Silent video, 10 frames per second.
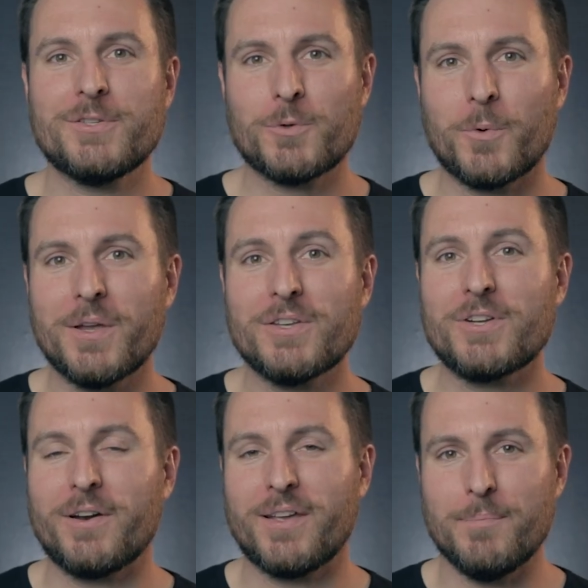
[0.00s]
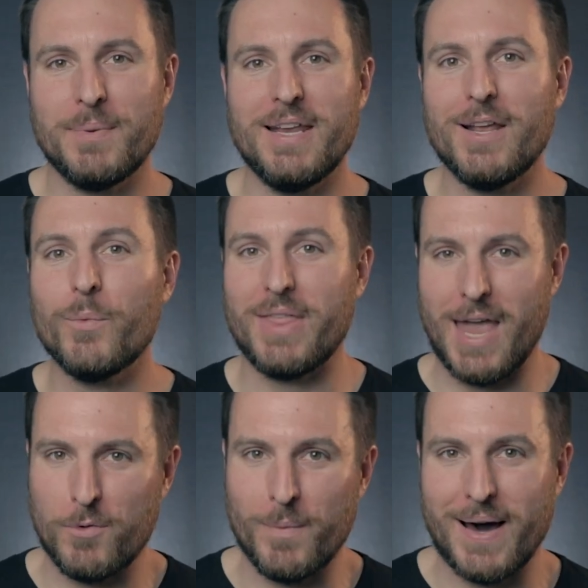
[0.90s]
Pistorius started competing with
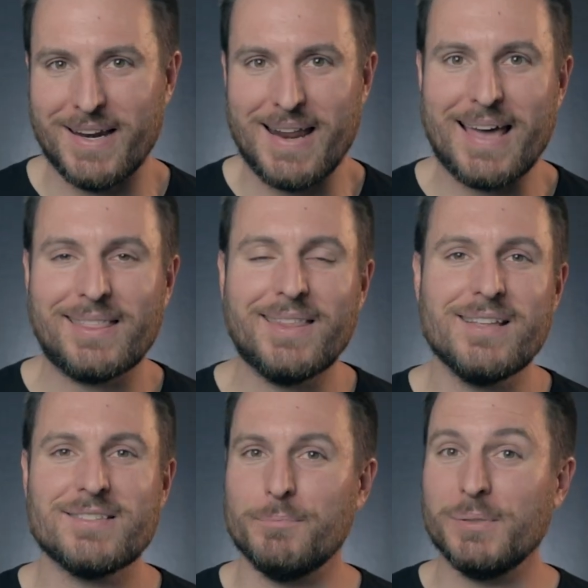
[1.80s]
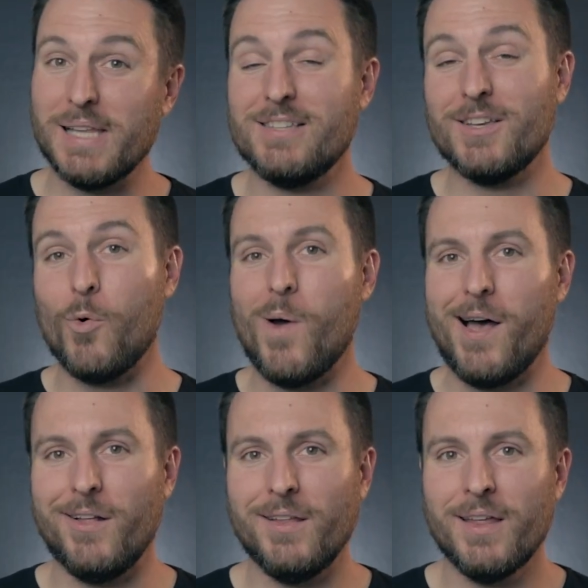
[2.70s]
able-bodied athletes and placing
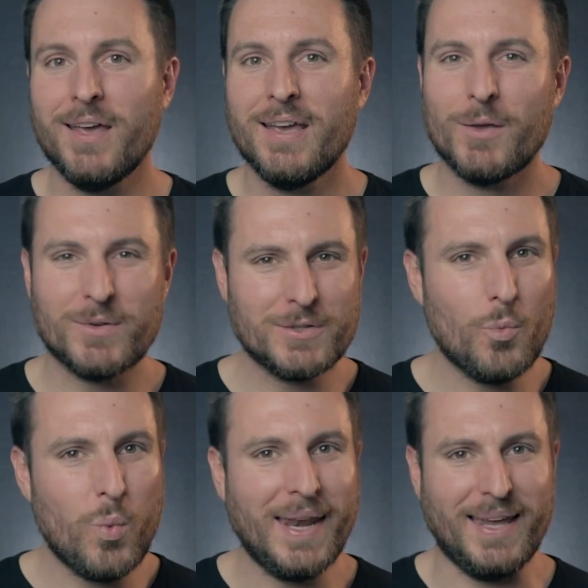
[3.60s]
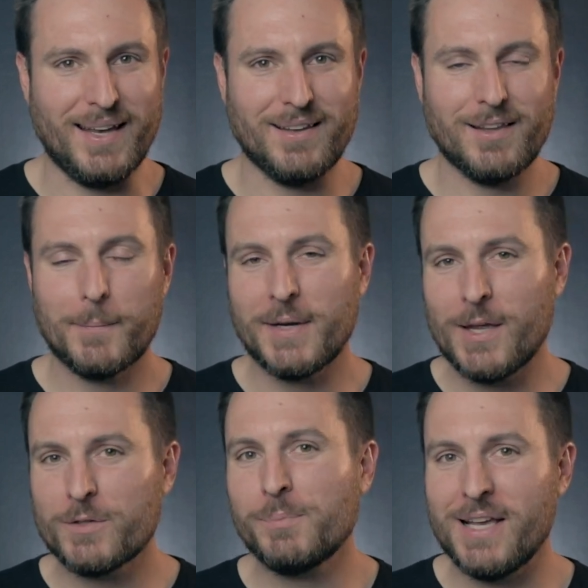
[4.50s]
well. He wasn't winning, but
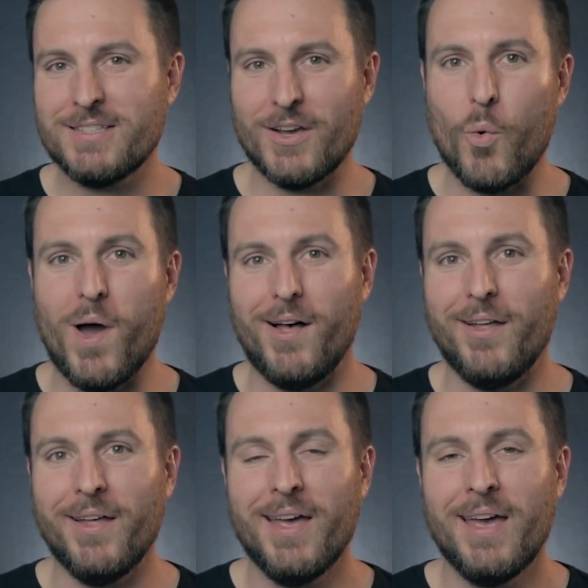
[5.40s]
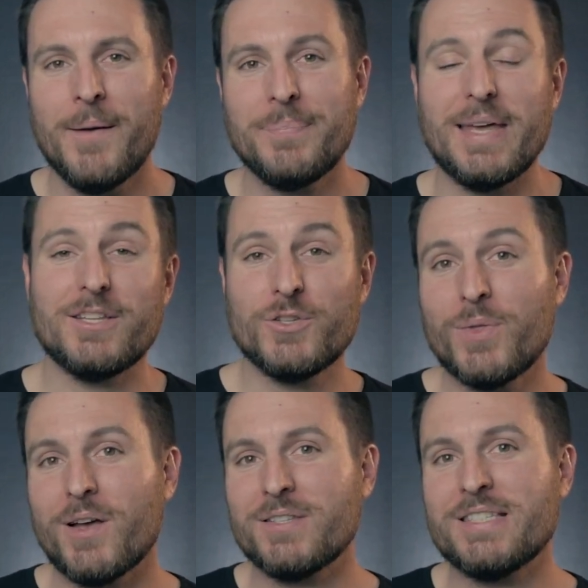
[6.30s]
he was placing well. And in
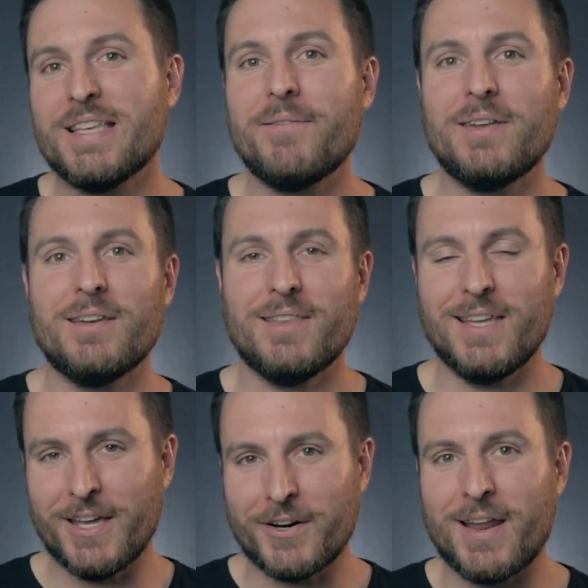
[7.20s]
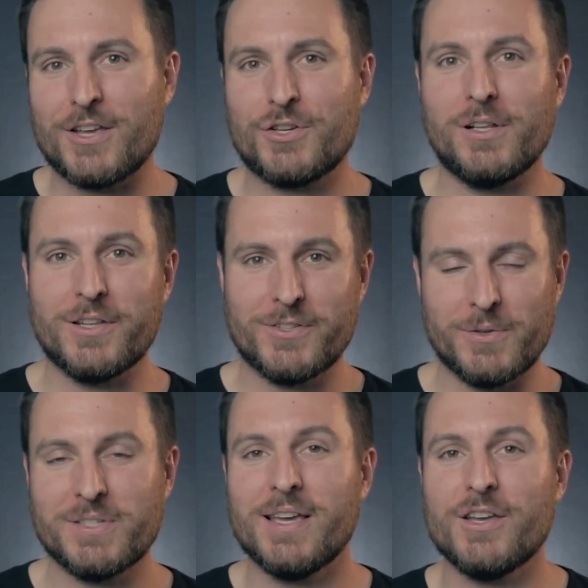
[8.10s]
2007, the International
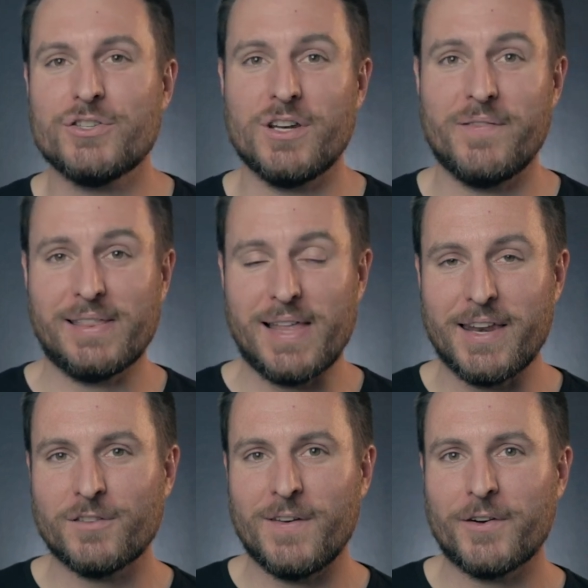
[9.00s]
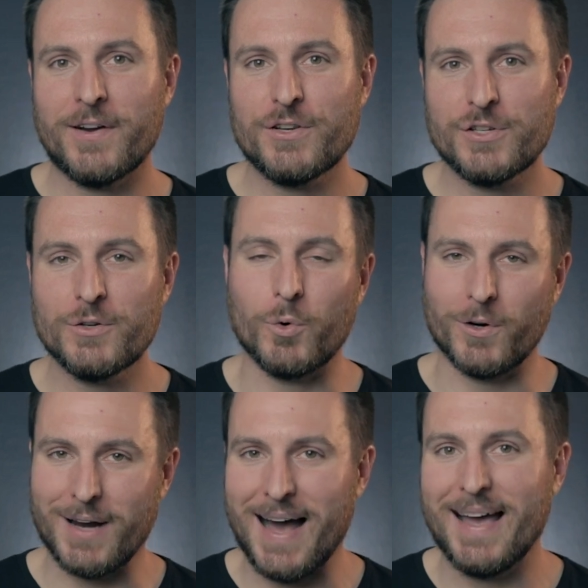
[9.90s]
Association of Athletics Federation,
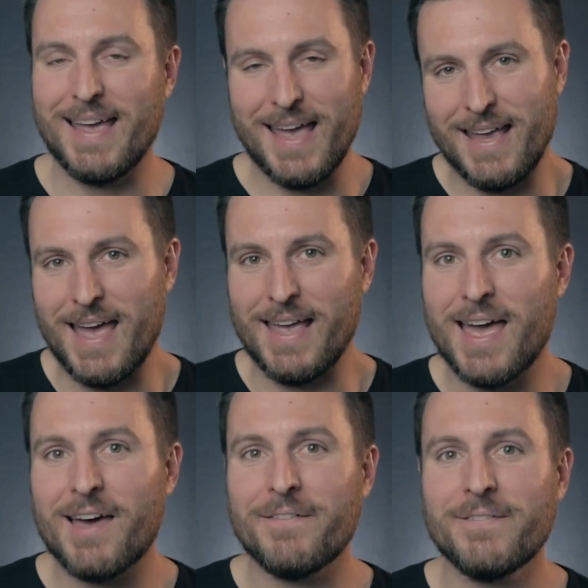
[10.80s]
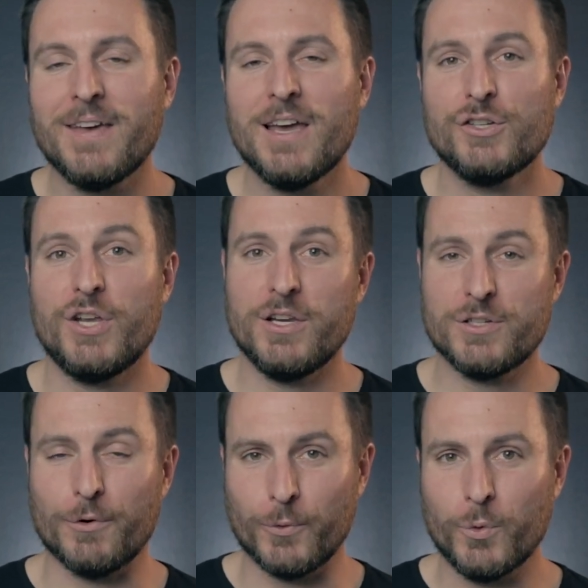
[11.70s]
or IAAF,
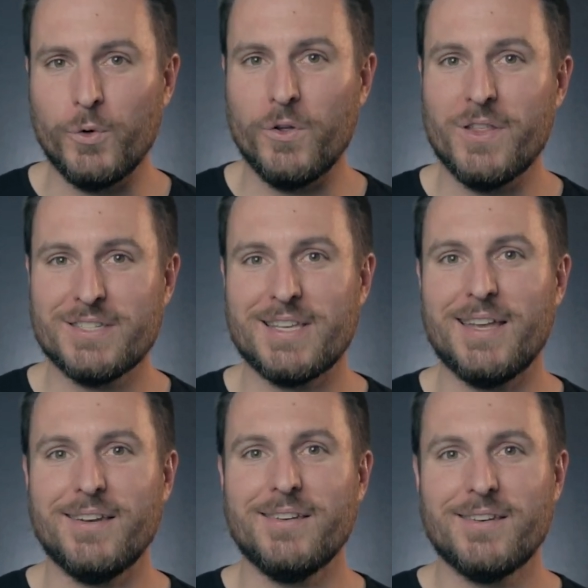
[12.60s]
changed a rule that said